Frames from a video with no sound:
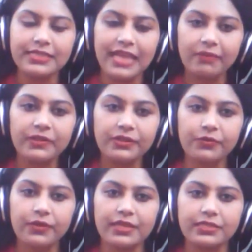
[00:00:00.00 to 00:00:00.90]
have been
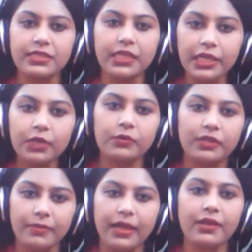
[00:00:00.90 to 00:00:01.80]
created
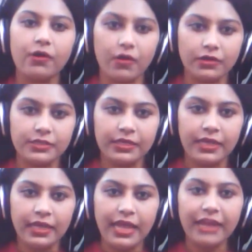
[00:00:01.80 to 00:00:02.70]
equal by God,
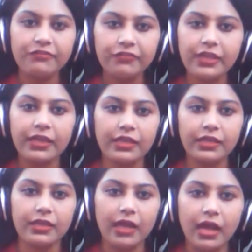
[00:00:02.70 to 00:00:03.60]
and we
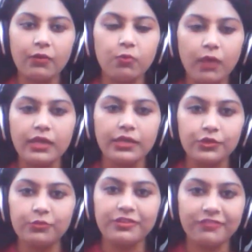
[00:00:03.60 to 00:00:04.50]
are one
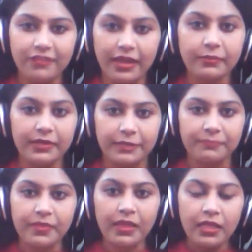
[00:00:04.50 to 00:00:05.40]
human family.
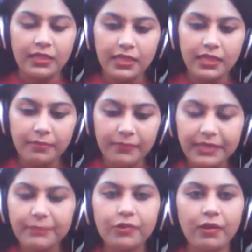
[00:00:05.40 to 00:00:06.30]
There are
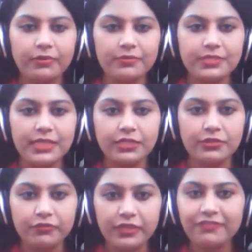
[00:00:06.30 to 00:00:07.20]
many problems that
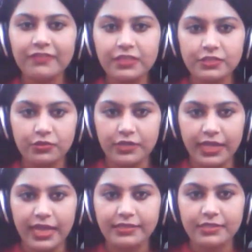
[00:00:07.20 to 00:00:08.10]
we face
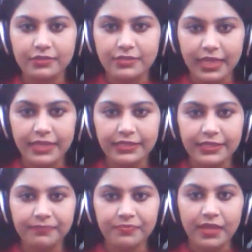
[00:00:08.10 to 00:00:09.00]
today as a
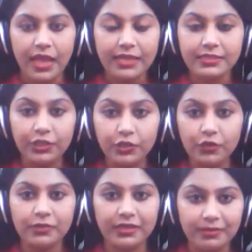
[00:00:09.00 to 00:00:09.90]
society, as a
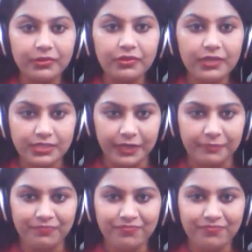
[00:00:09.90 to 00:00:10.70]
human community.